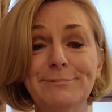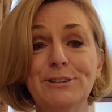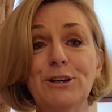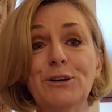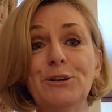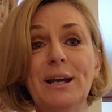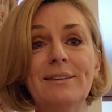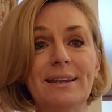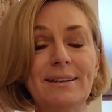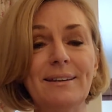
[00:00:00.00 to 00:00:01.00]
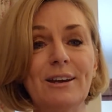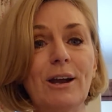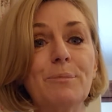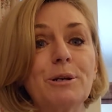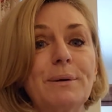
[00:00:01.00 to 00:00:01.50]
So, and then they're
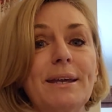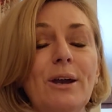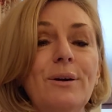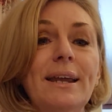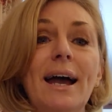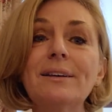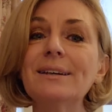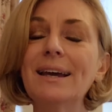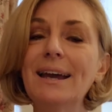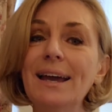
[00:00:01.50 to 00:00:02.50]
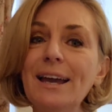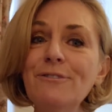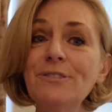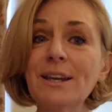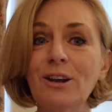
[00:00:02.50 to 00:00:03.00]
able to be carried out.
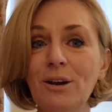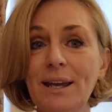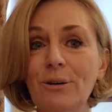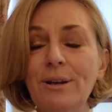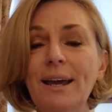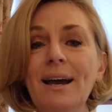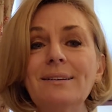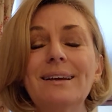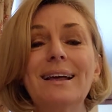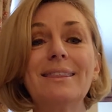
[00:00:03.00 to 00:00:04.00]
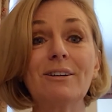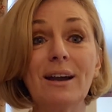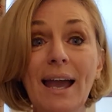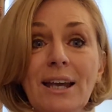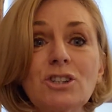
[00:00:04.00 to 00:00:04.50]
If they're not carried out, they're
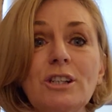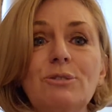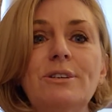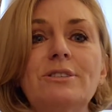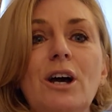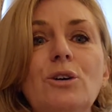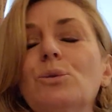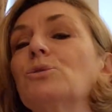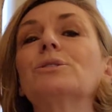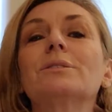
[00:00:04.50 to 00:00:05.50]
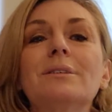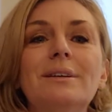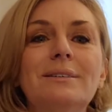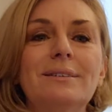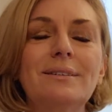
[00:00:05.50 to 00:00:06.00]
actually recycled.
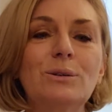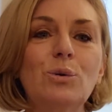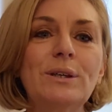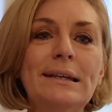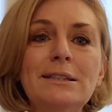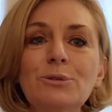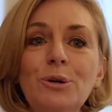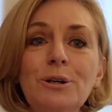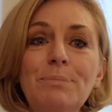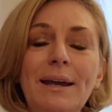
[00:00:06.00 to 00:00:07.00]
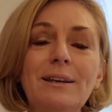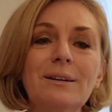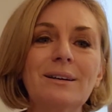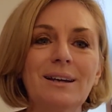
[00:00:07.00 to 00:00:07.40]
It's called the enterohepatic